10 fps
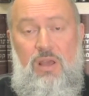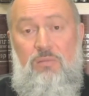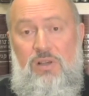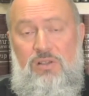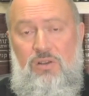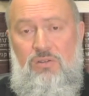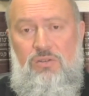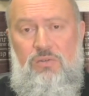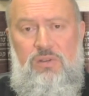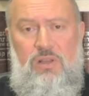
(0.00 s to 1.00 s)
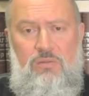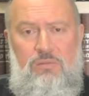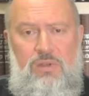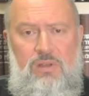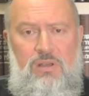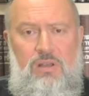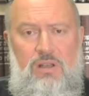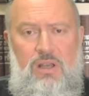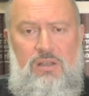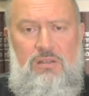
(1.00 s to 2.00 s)
And by so doing, there will be
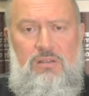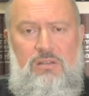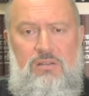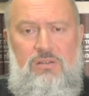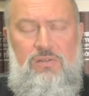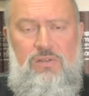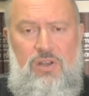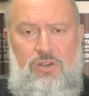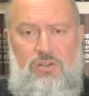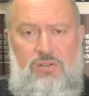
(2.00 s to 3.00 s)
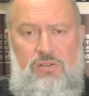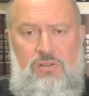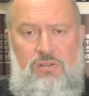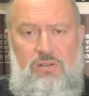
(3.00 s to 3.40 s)
a light to the nation.